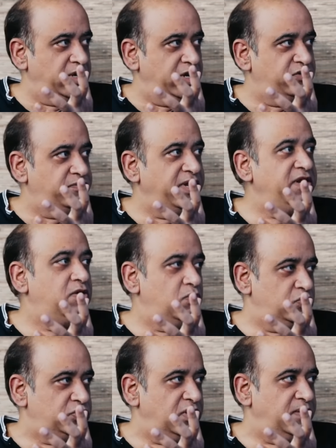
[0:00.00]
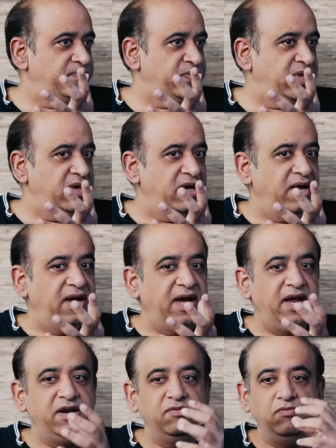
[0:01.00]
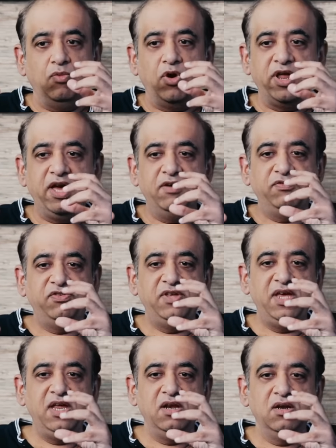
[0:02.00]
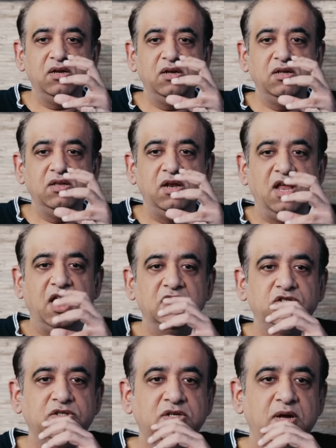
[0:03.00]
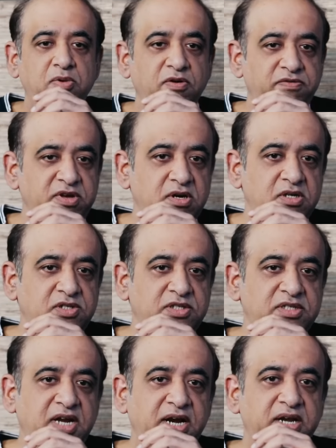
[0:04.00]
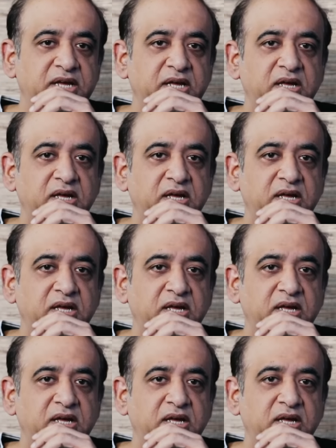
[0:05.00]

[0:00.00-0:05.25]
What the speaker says: It's very crucial. And what I have seen in the last couple of years is that